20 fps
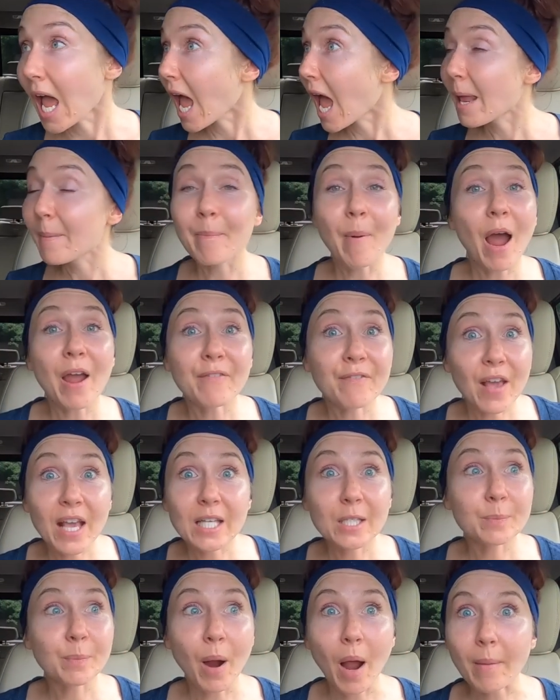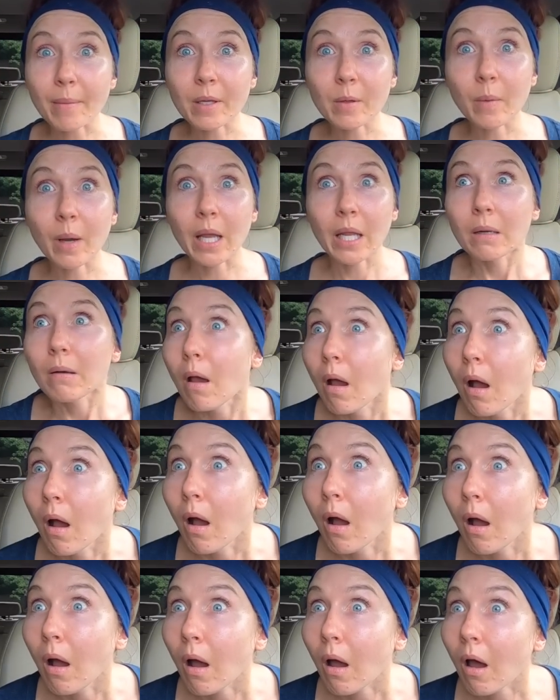And my face probably went,
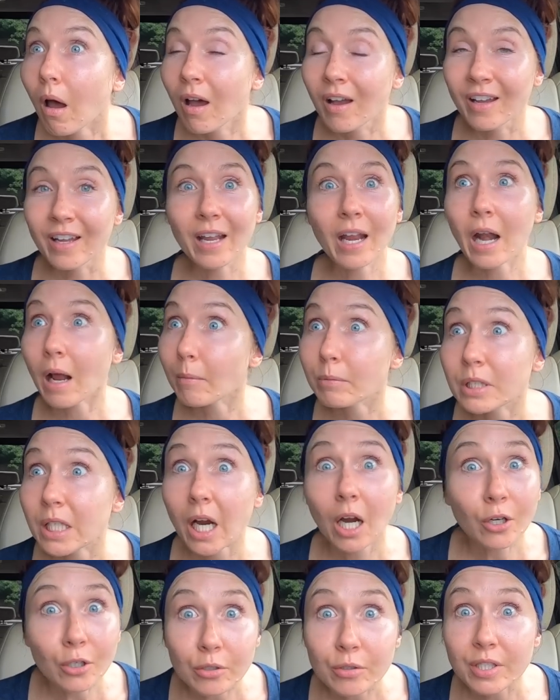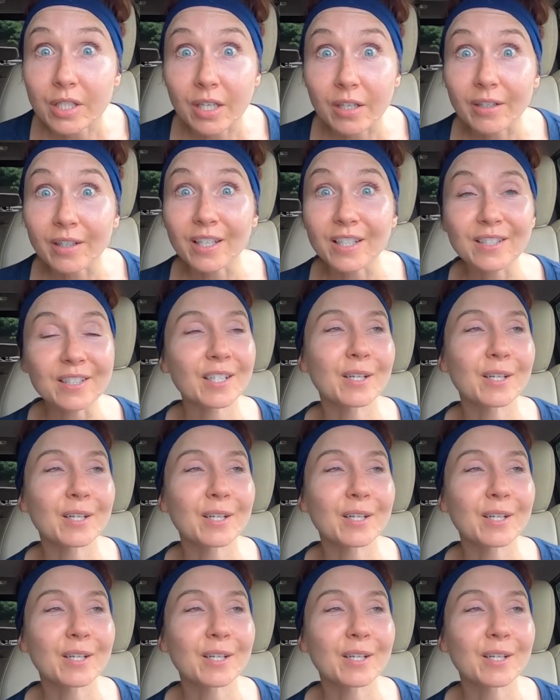and I was like, are you serious?